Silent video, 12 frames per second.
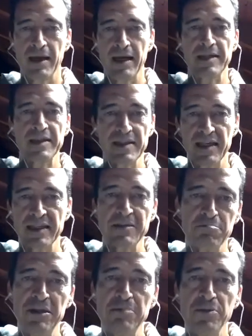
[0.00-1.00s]
As
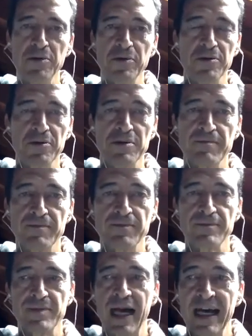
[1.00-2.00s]
people
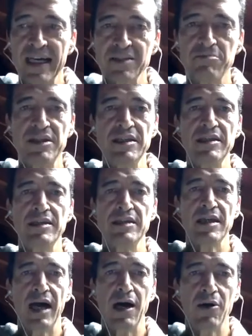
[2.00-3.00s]
ask me
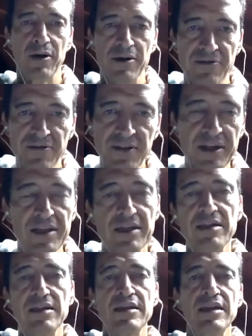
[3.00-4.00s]
how I
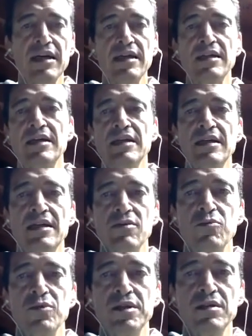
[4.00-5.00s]
feel,
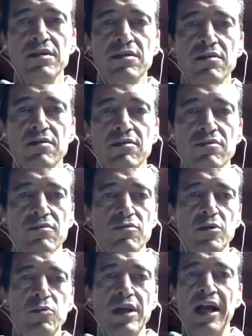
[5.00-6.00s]
when
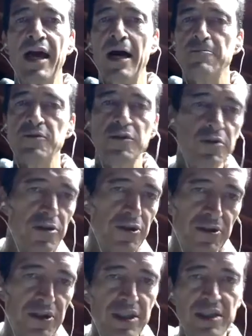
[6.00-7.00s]
will I have
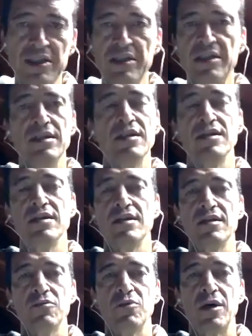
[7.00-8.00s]
surgery,
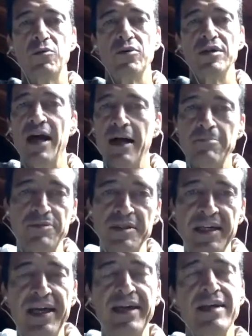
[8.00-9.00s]
what will happen
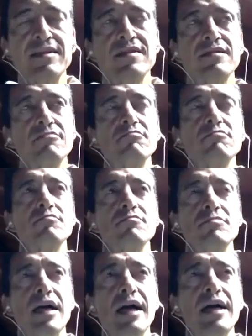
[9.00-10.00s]
next,
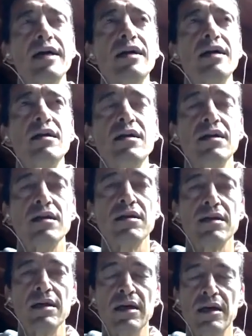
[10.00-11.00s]
I
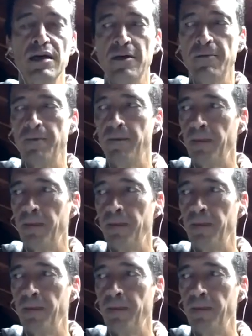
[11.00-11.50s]
um,